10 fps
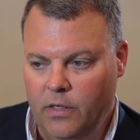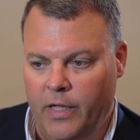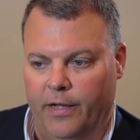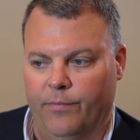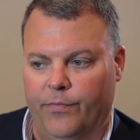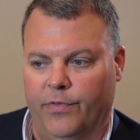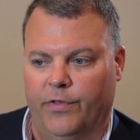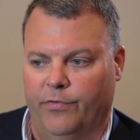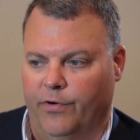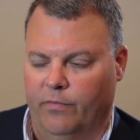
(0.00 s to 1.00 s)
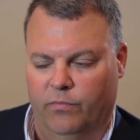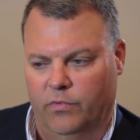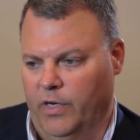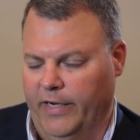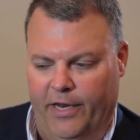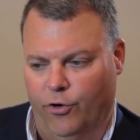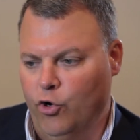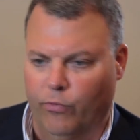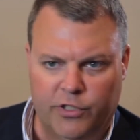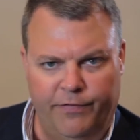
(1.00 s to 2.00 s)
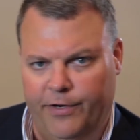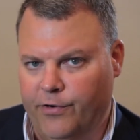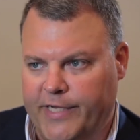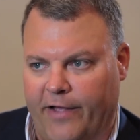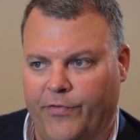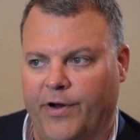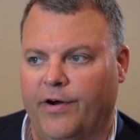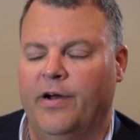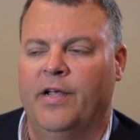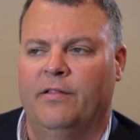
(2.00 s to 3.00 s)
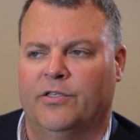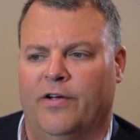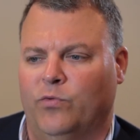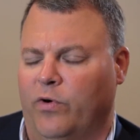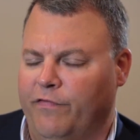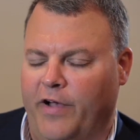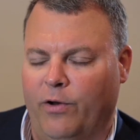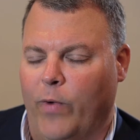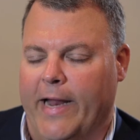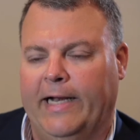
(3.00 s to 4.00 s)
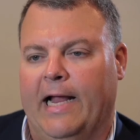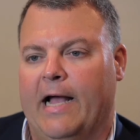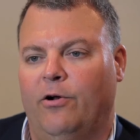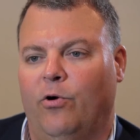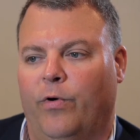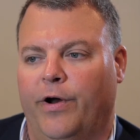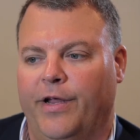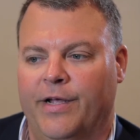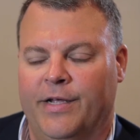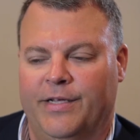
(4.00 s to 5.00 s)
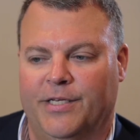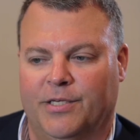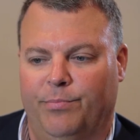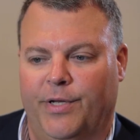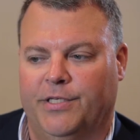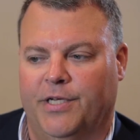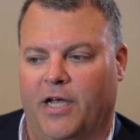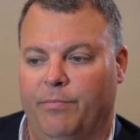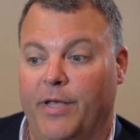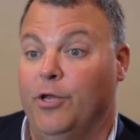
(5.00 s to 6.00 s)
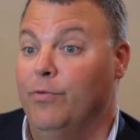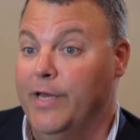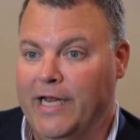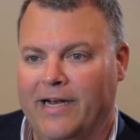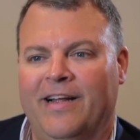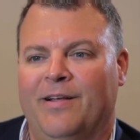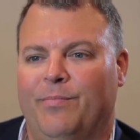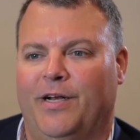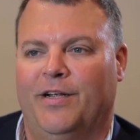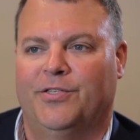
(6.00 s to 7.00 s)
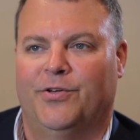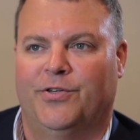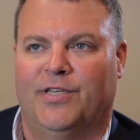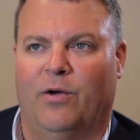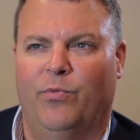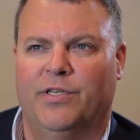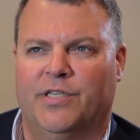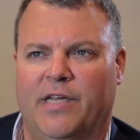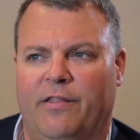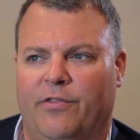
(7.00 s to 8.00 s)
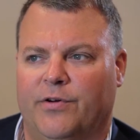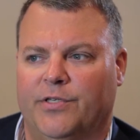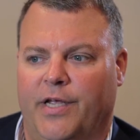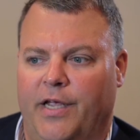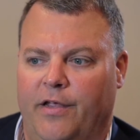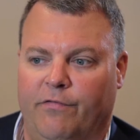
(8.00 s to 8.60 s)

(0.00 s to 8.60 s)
There are, again, numerous vendors out there. Software-defined WAN category is a bit unique because I wouldn't say that there's a